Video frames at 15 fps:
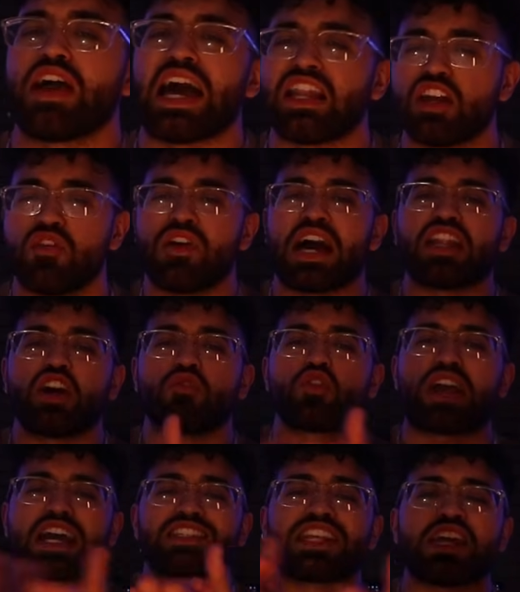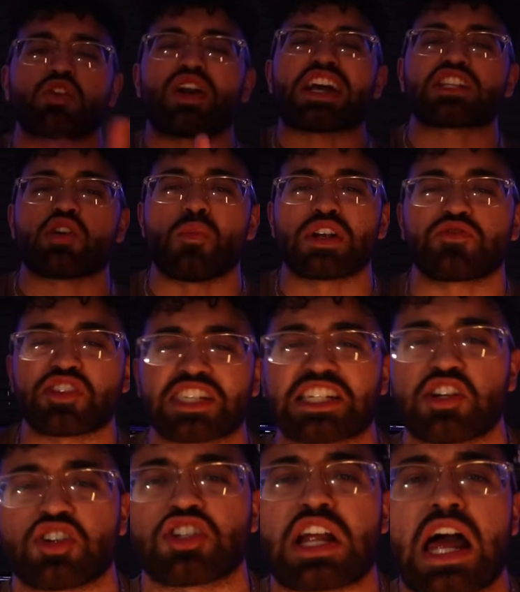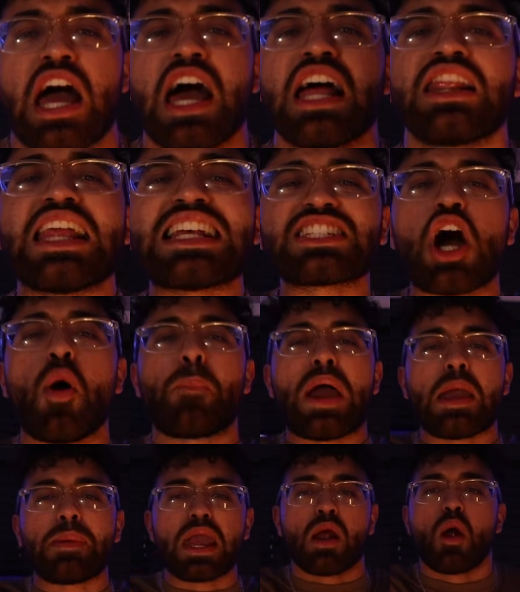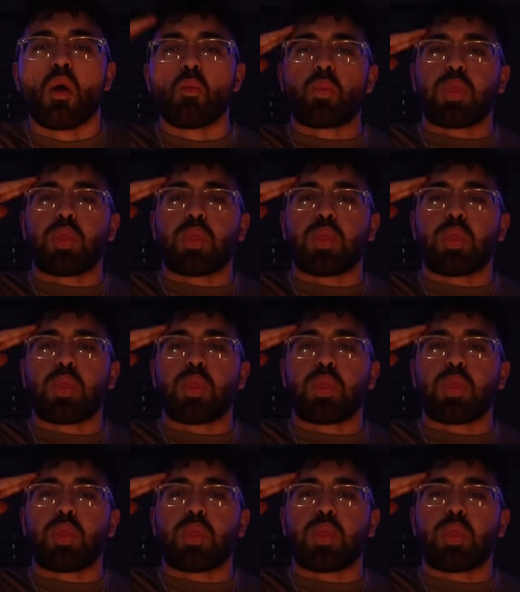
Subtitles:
it. I love you guys. Thank you guys so much for 600 shots. Let's go, baby.